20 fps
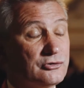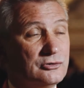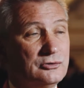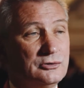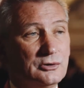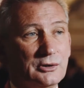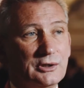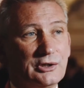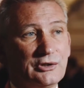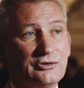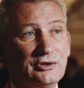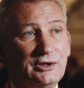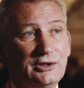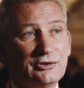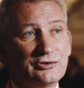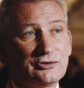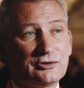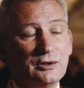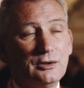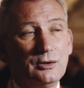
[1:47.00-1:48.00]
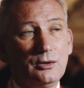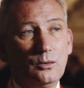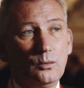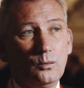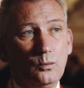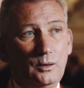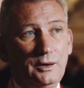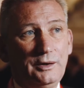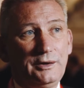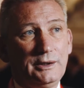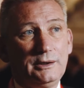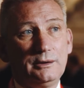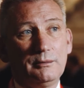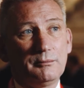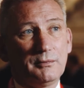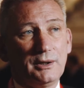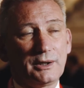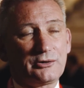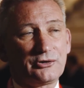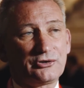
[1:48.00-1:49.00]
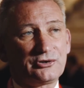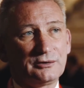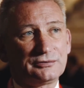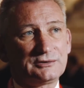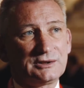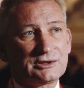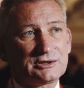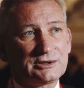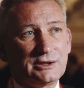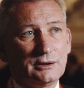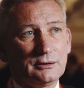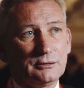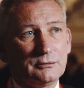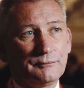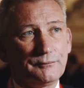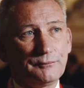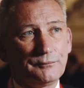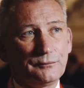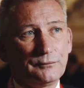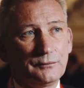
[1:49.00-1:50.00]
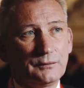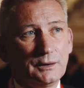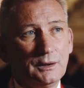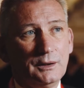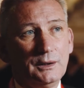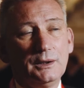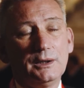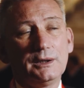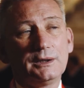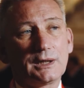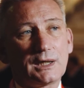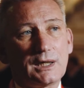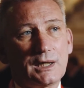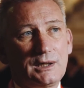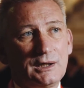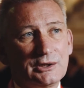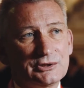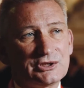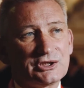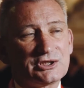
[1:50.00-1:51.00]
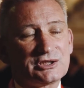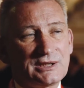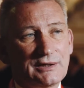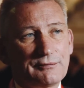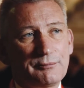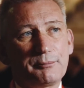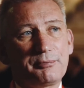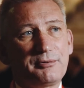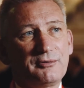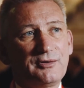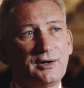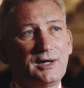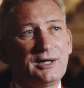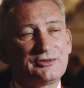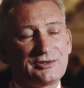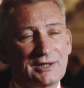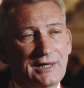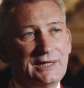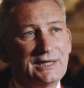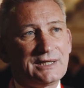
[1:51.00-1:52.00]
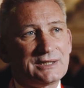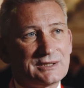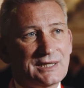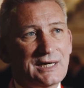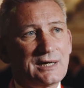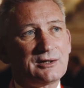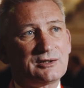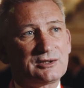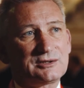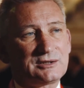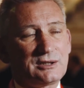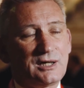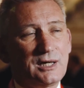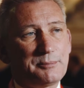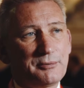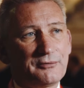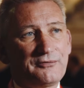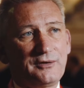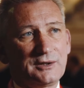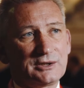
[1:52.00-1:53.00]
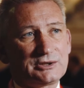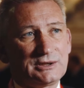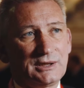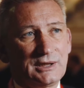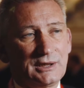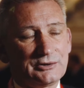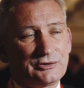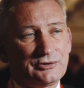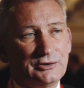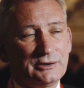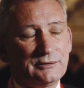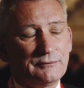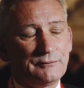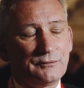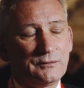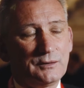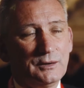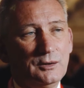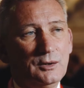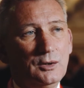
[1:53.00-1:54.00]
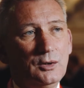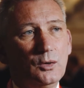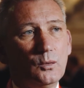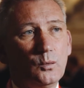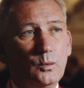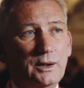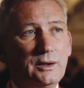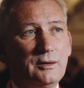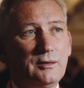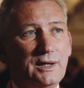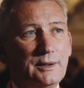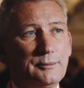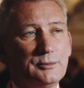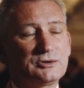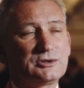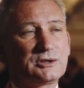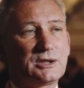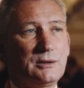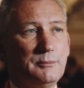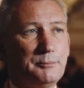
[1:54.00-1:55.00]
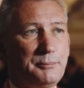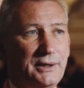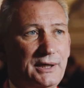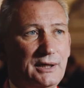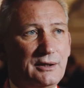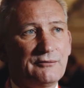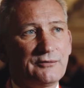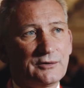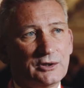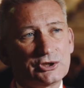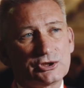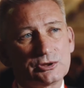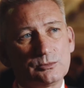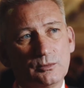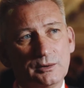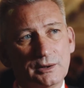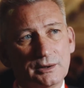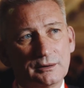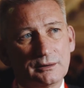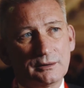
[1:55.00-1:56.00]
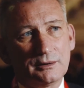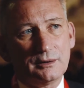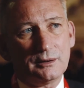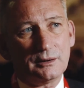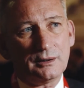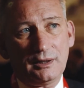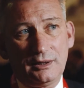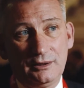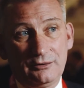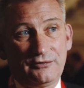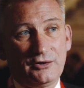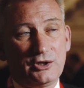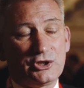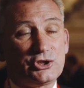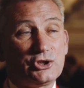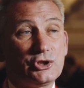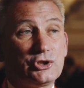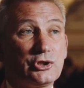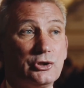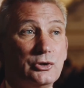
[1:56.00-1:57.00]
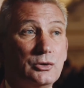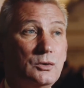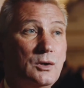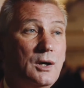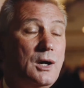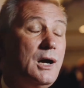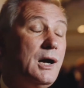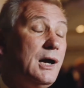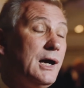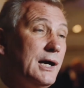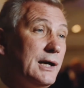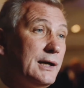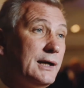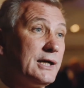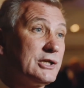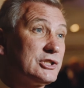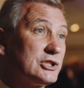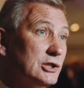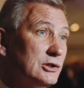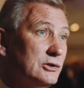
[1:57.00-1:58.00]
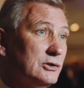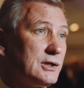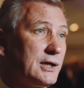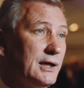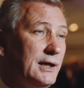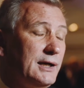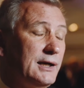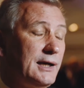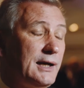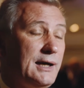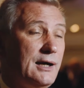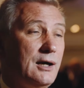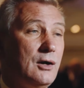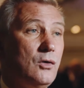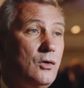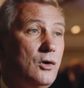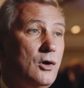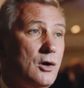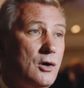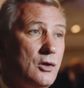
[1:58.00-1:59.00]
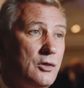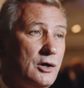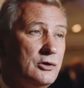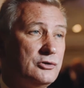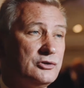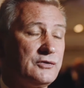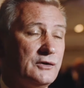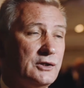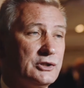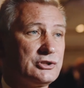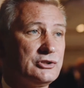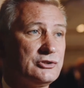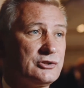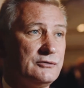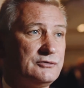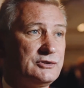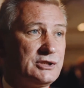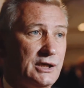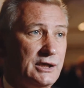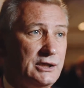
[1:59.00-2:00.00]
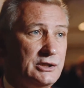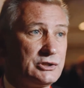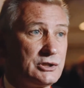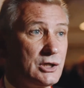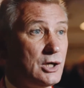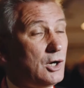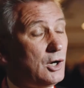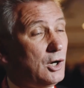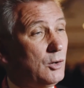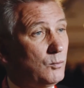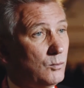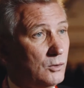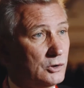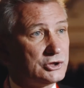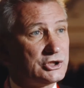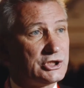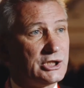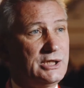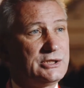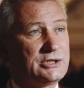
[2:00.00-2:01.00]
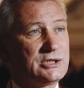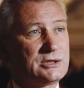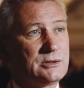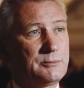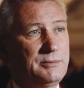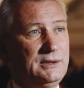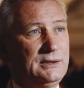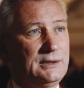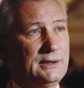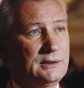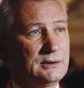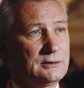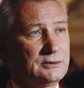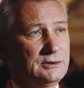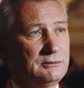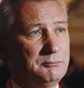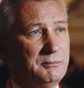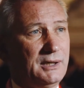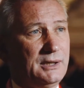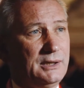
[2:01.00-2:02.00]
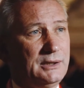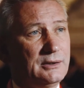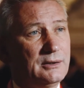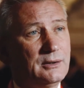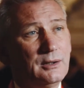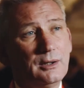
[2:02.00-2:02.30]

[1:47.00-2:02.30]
do not exist within Microsoft Excel. Yet ClusterSeven provides that exact type of functionality. We are able to compare version 1 and version 2 and actually look at how those versions have changed and what changes have been made,